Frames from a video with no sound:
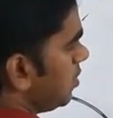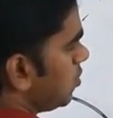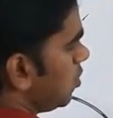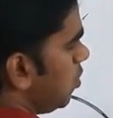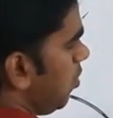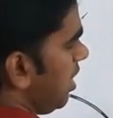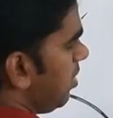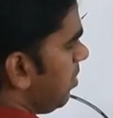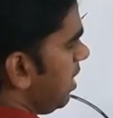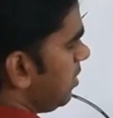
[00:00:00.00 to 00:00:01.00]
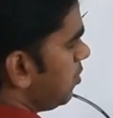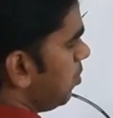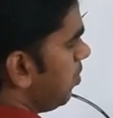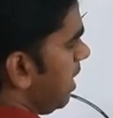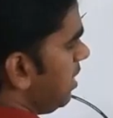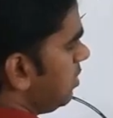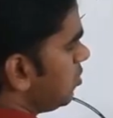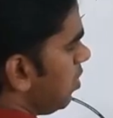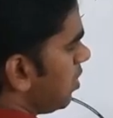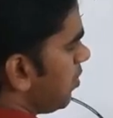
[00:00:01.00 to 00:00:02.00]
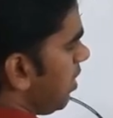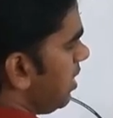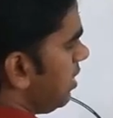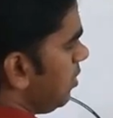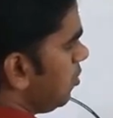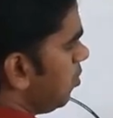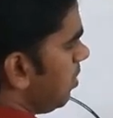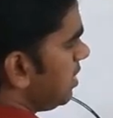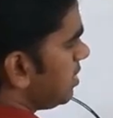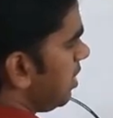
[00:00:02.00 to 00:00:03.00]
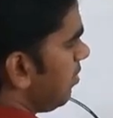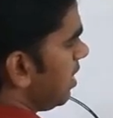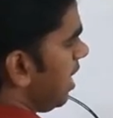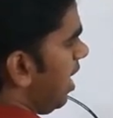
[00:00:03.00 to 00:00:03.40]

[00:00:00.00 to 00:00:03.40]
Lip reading: So 1 by 2, pi is what? 22 by 7.